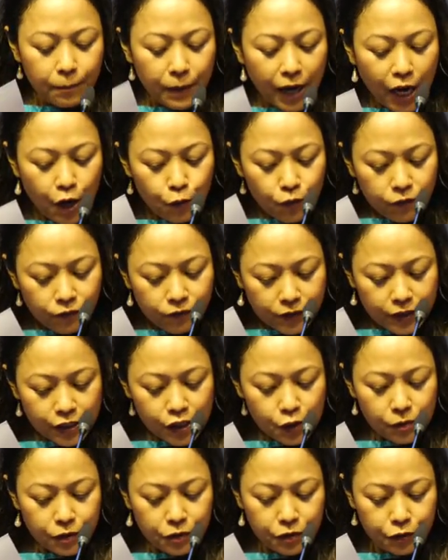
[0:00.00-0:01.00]
I
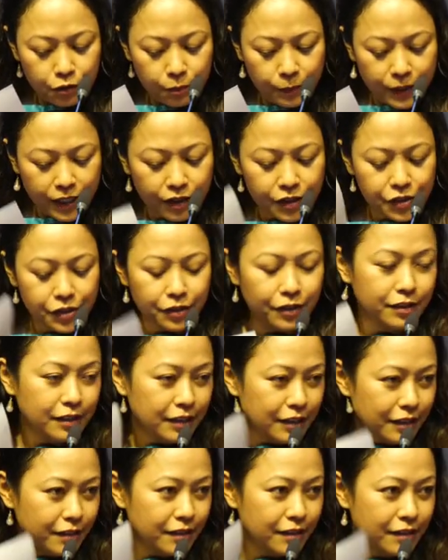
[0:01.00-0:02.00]
first wanted to be a
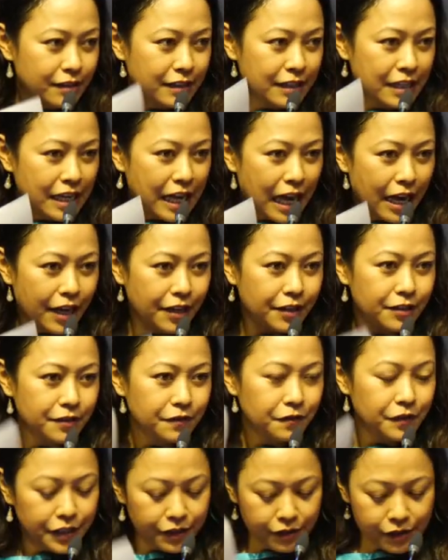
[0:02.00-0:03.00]
journalist and
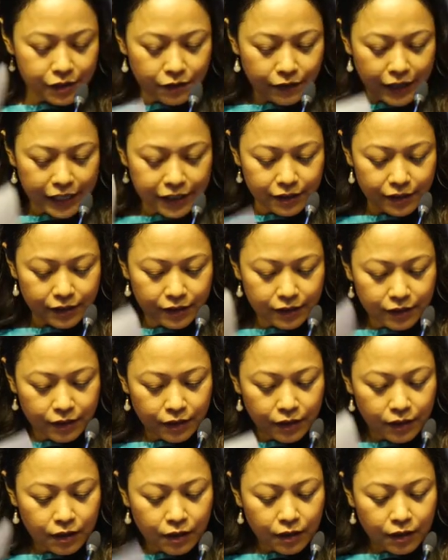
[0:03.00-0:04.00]
a features writer.
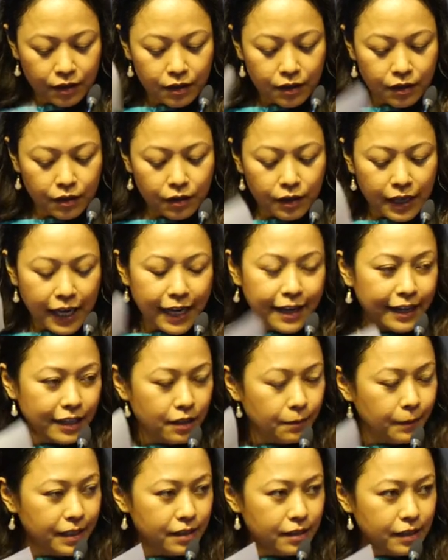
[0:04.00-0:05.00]

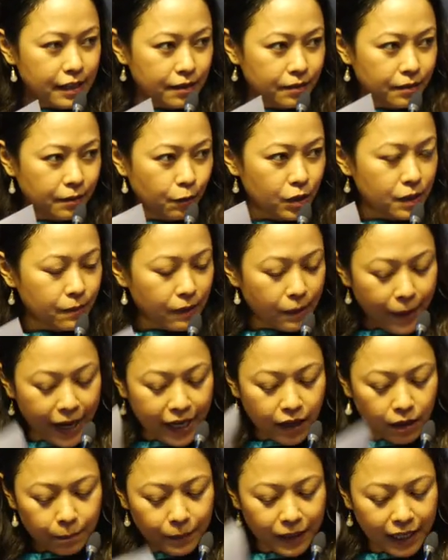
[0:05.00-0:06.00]
Academics was my
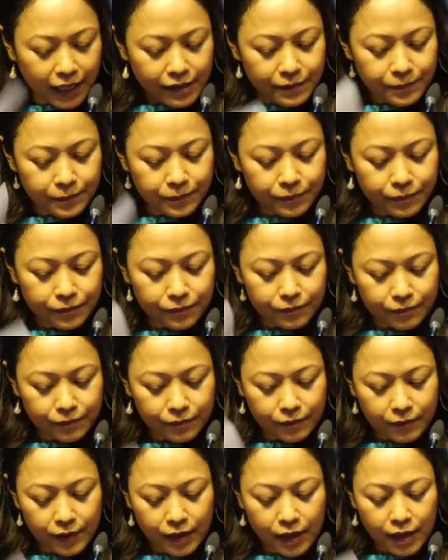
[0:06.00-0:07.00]
backup plan,
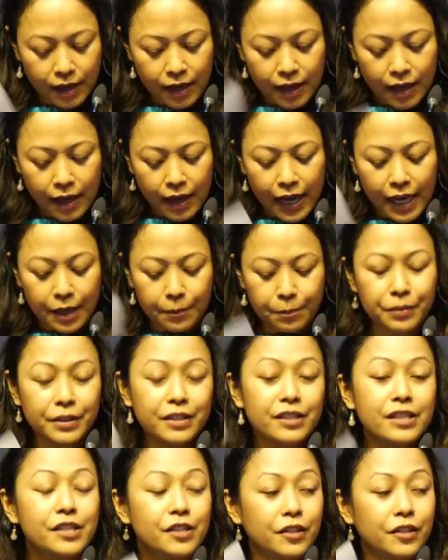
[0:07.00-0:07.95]
and print